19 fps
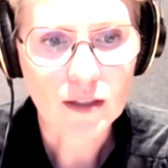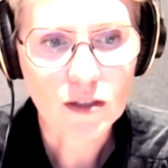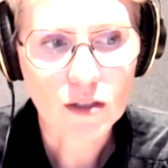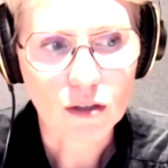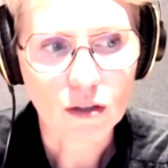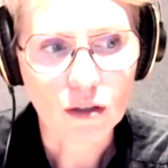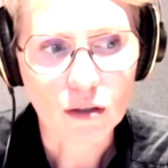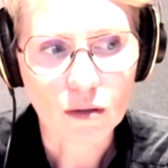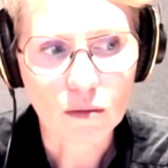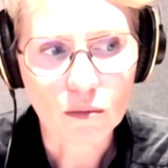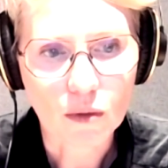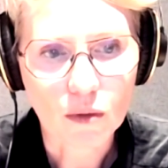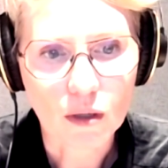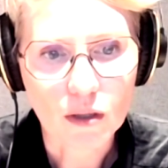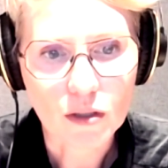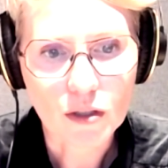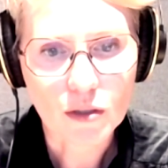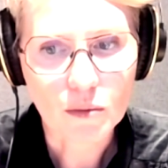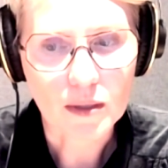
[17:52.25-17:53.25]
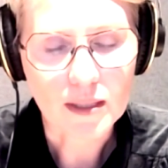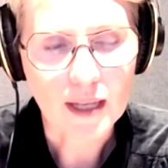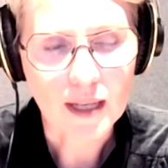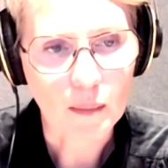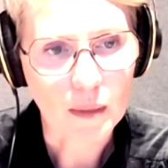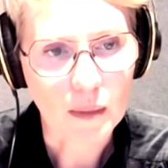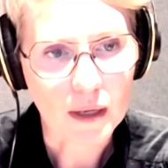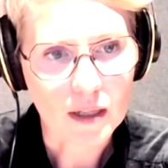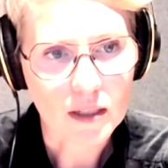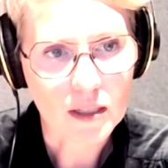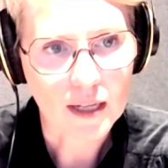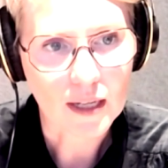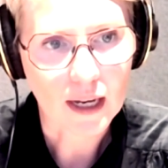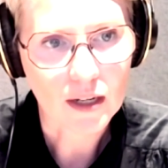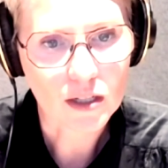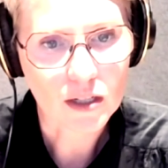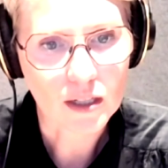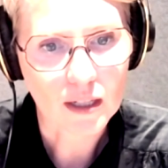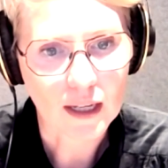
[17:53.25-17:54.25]
Like to watch what's happening
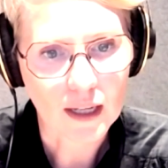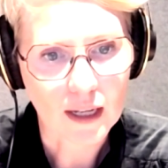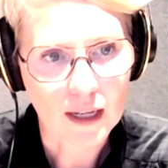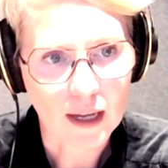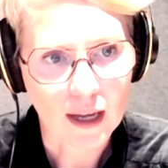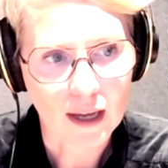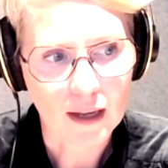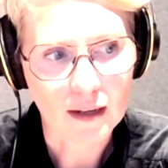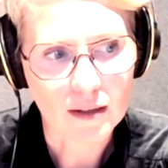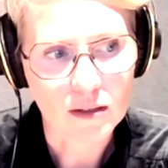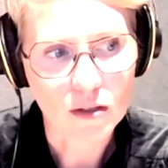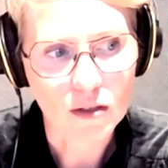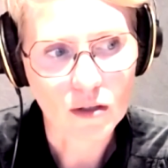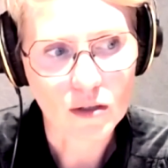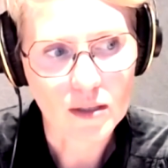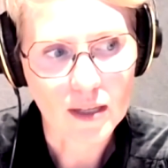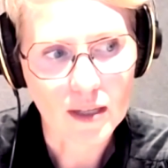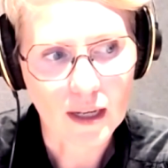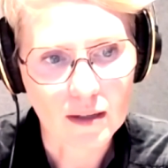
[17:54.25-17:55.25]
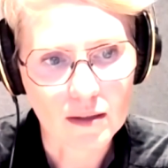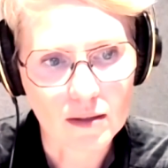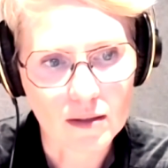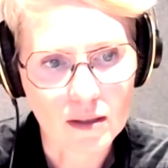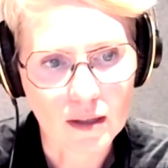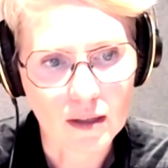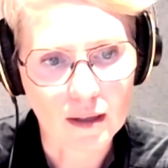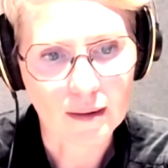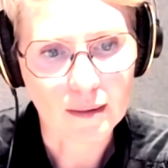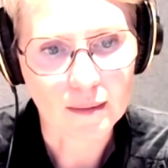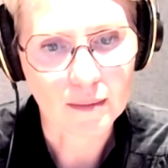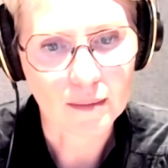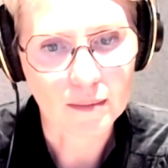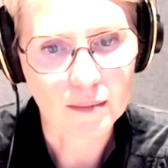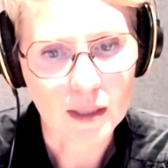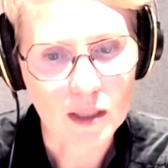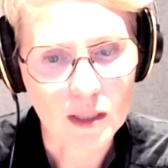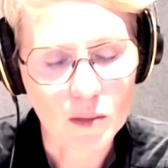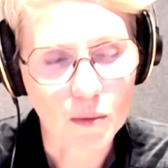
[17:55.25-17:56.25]
internationally and use that as
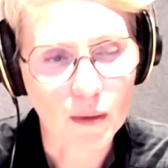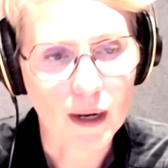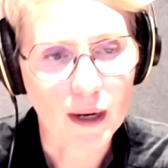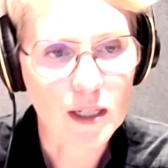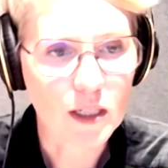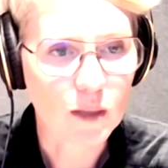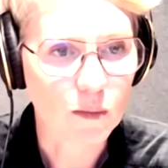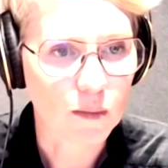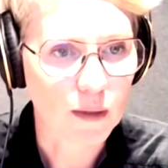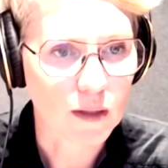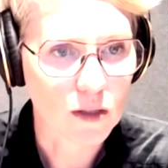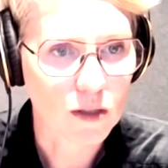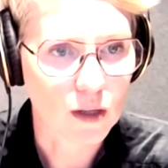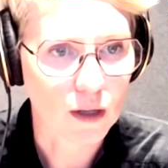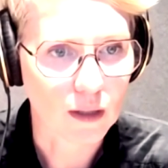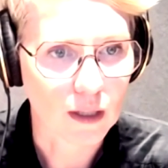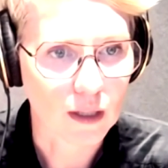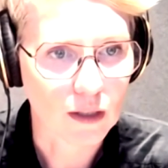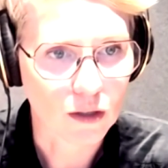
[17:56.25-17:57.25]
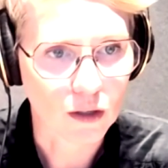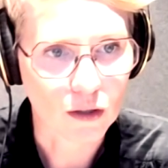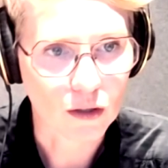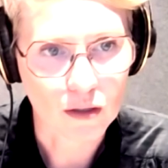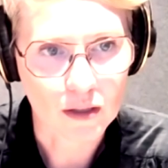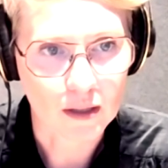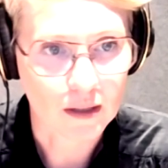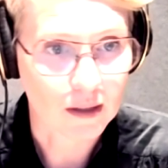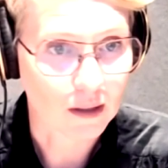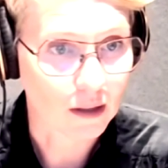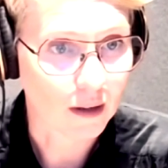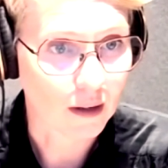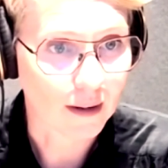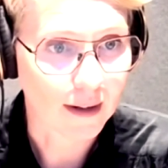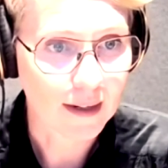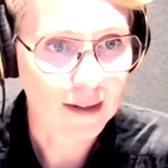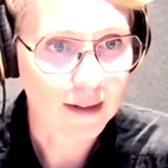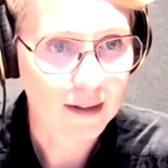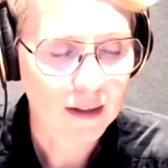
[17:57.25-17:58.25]
inspiration, but certainly don't use it as a
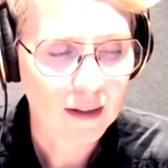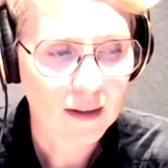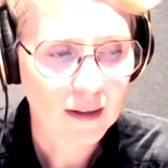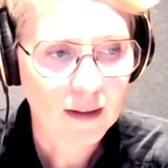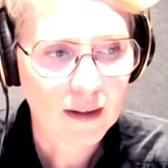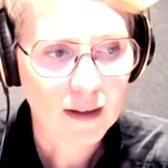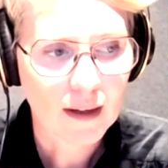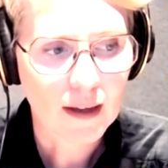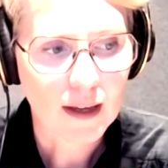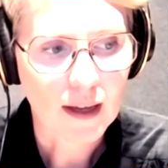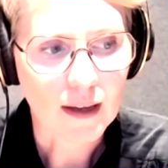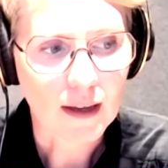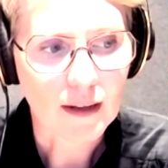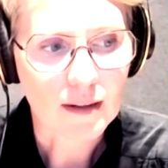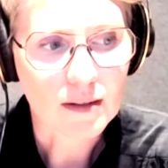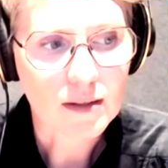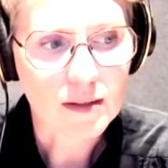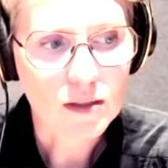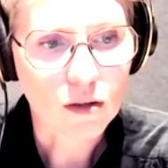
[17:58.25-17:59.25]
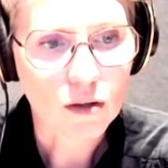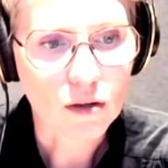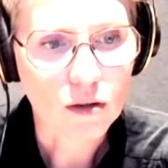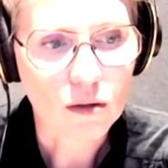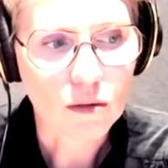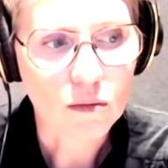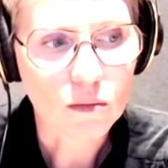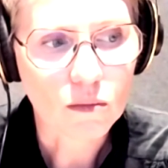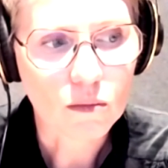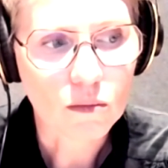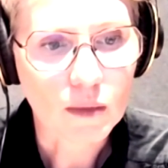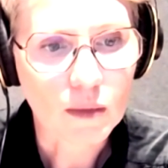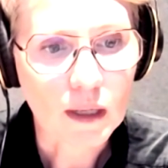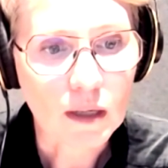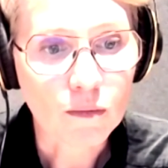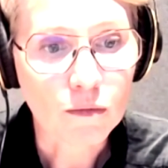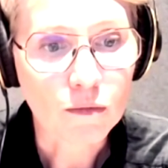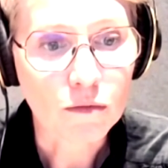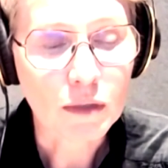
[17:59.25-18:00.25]
guide. And so
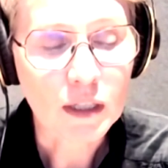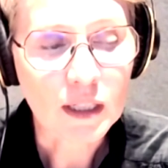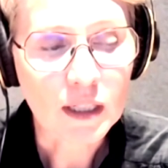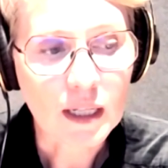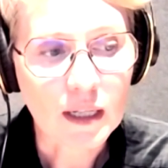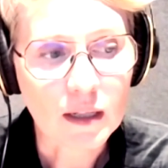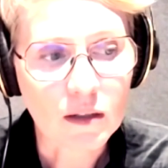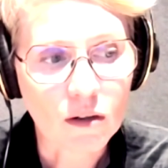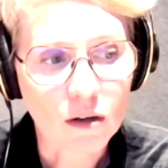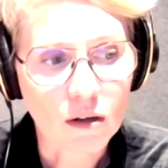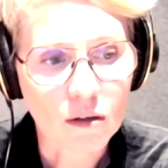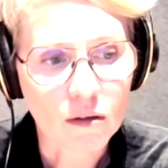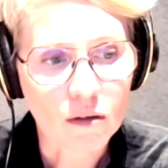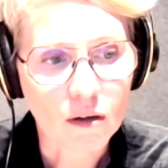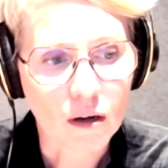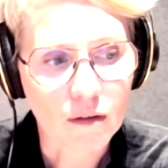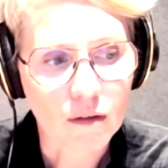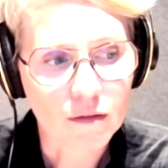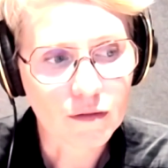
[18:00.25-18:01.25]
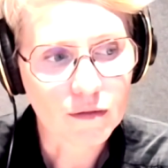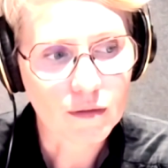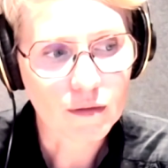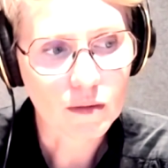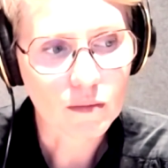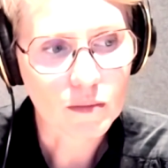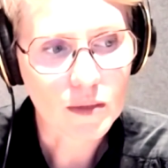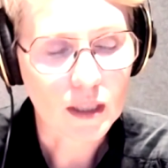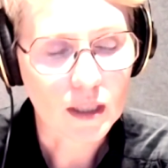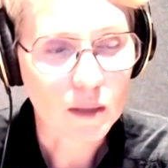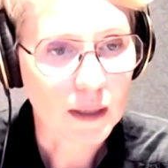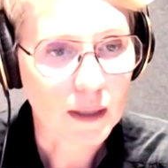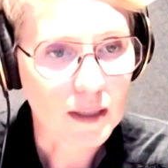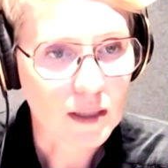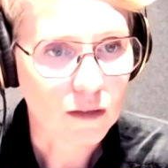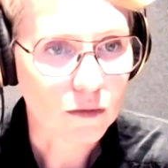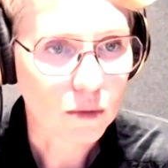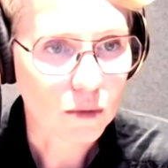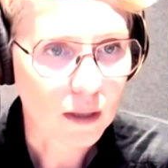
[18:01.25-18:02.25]
we really go off
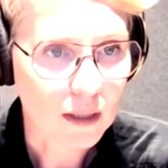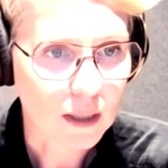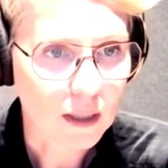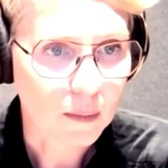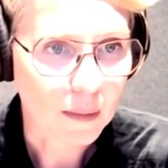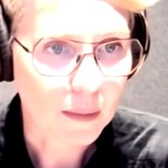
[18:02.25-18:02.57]
silhouettes that have